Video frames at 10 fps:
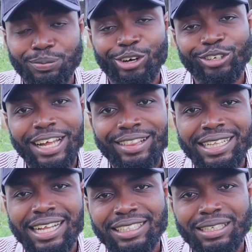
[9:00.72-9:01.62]
because I
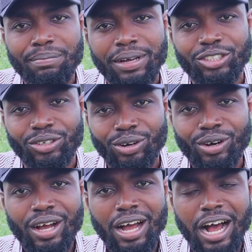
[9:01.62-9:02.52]
think that's the major
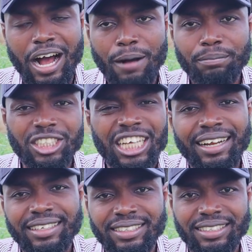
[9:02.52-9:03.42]

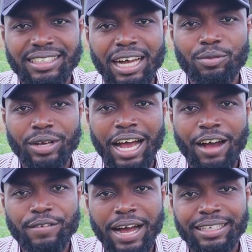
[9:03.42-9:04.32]
challenges that we
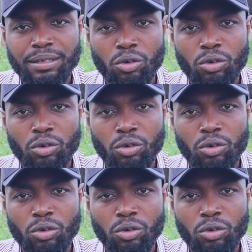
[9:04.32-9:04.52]
have at the